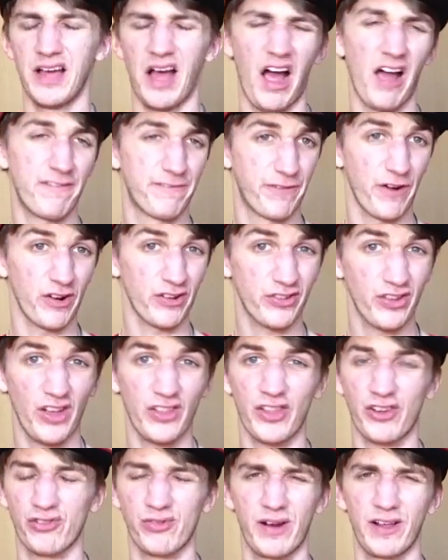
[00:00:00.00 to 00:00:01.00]
I first saw
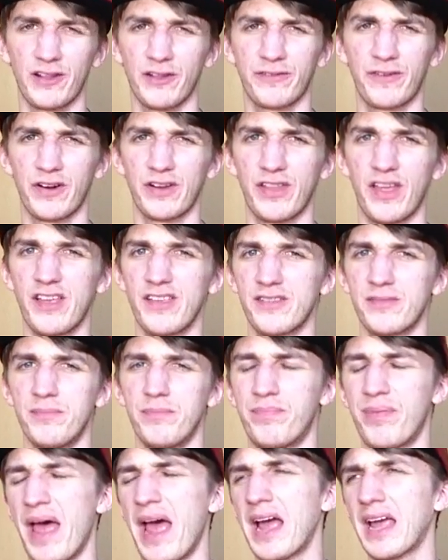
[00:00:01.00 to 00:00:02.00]
the trailer for this
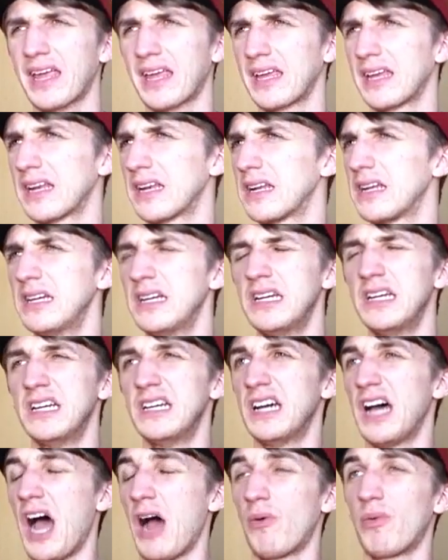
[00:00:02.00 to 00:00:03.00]
back in,
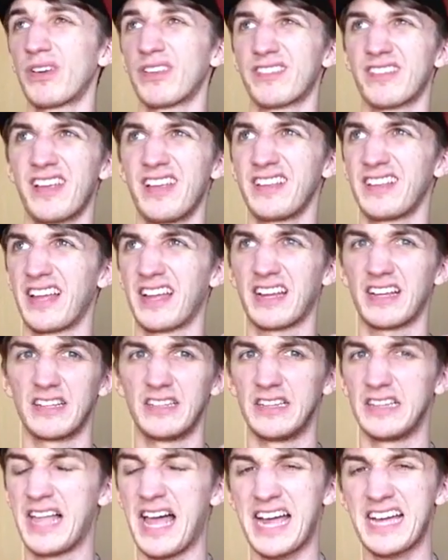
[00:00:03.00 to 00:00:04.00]
I want to say like
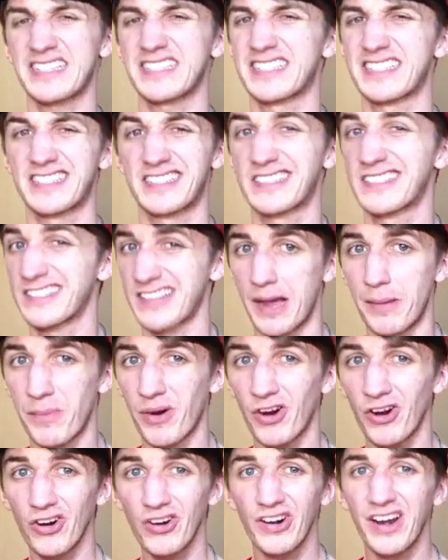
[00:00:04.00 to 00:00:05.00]
last
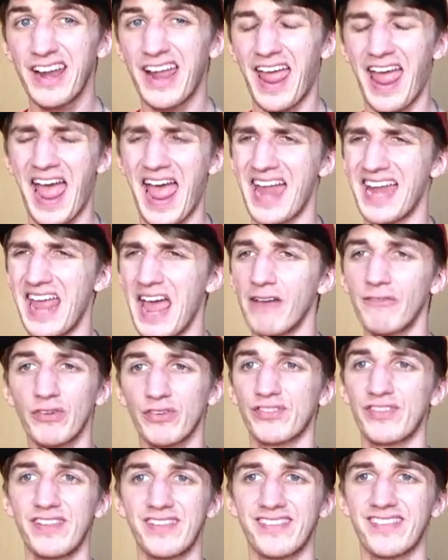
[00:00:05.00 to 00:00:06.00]
summer, and ever
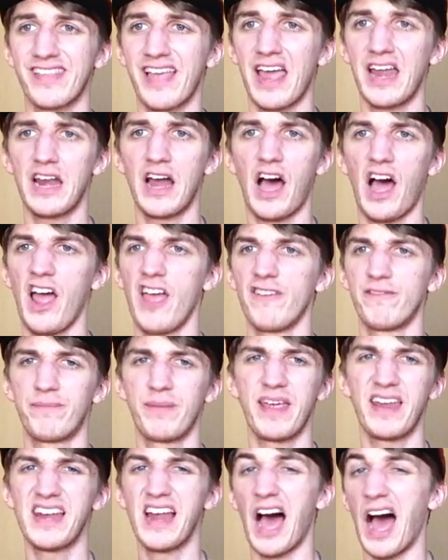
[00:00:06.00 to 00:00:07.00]
since then I've
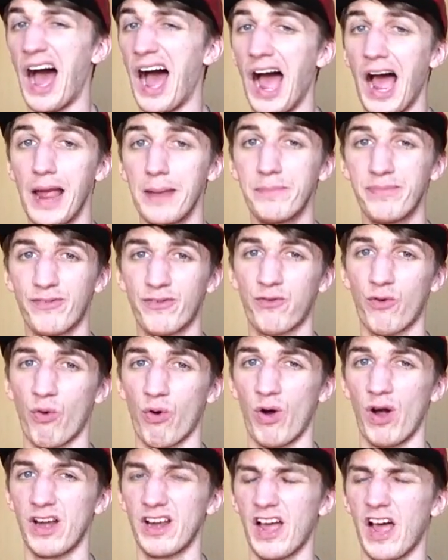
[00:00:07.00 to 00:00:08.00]
been hyped
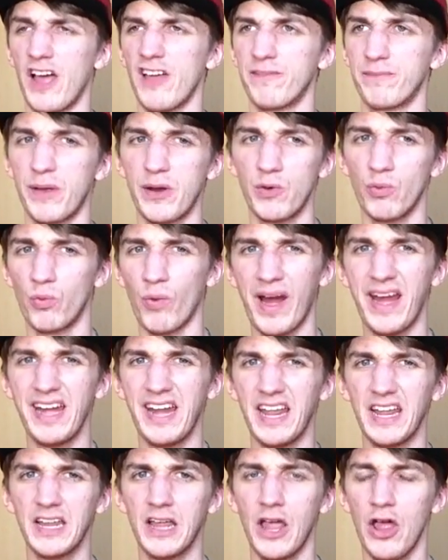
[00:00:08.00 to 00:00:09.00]
for it. I've been
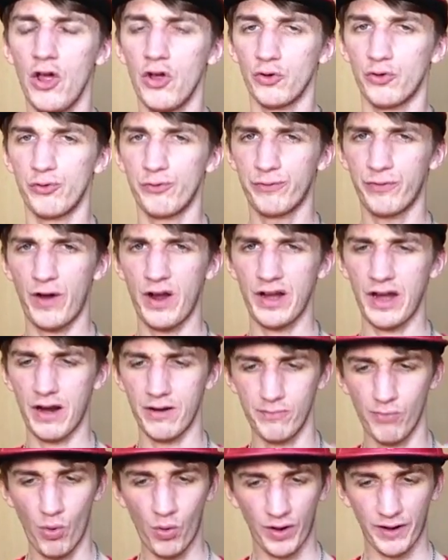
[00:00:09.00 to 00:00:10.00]
waiting to find out
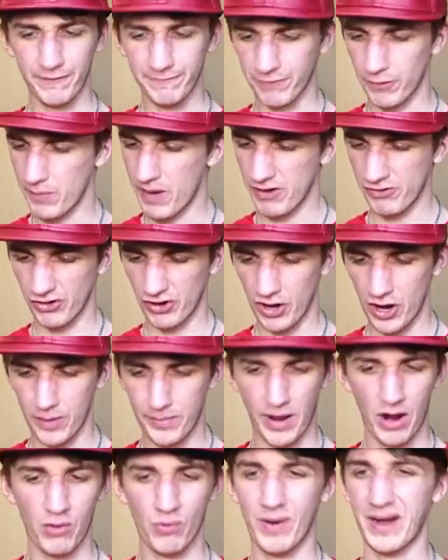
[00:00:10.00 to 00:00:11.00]
more information
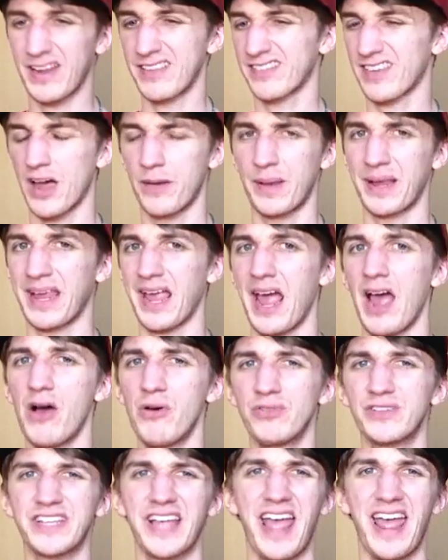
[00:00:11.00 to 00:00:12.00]
about when it's coming
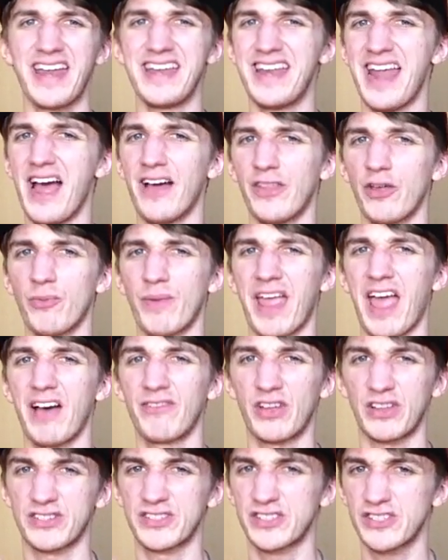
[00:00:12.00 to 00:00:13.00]
out, and now that we have
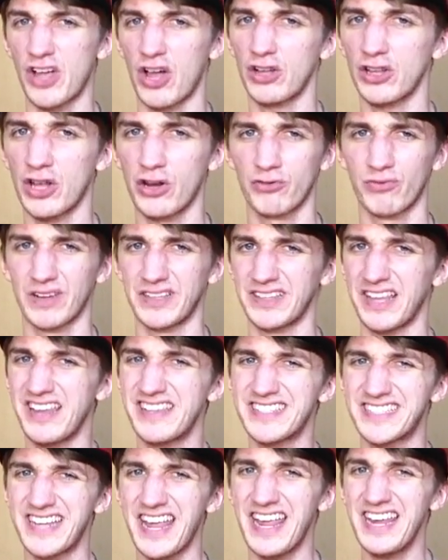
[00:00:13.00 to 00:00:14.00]
a solid
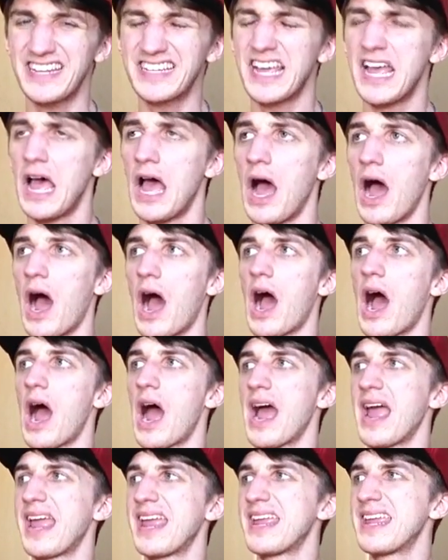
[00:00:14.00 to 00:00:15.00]
release date,
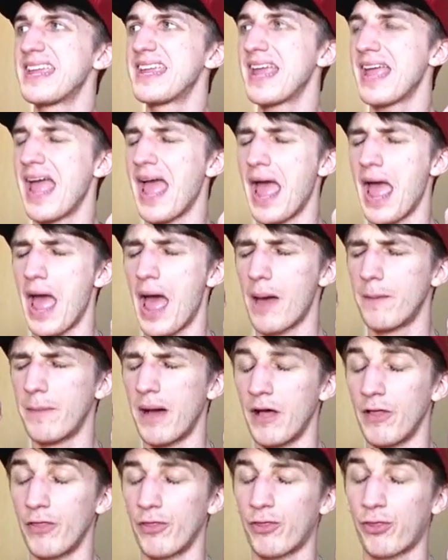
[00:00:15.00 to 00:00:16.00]
I am
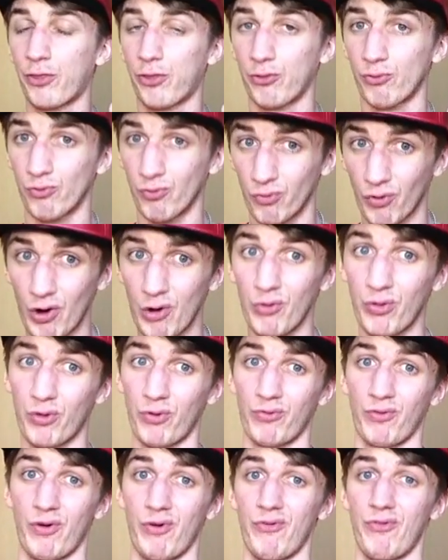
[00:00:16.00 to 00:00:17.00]
through the
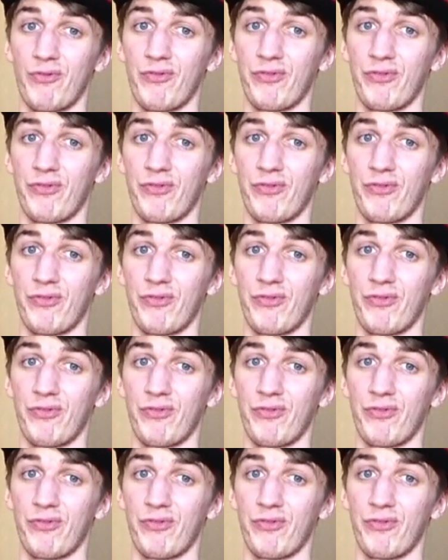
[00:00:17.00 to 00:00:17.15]
roof.